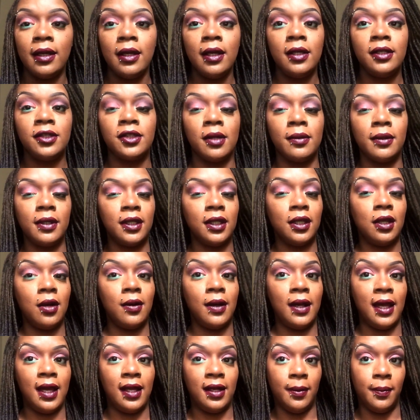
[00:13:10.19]
So I'm going to go
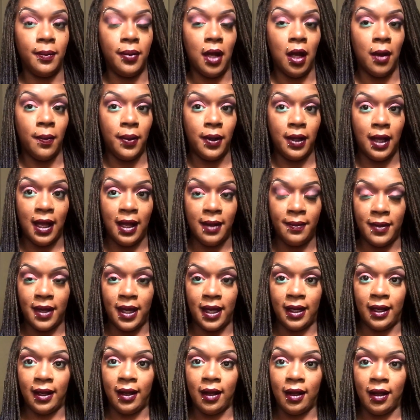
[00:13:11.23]
ahead and apply
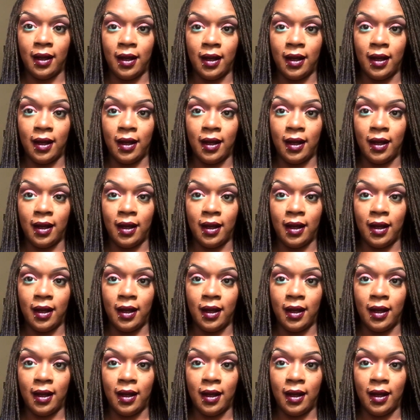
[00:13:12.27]
my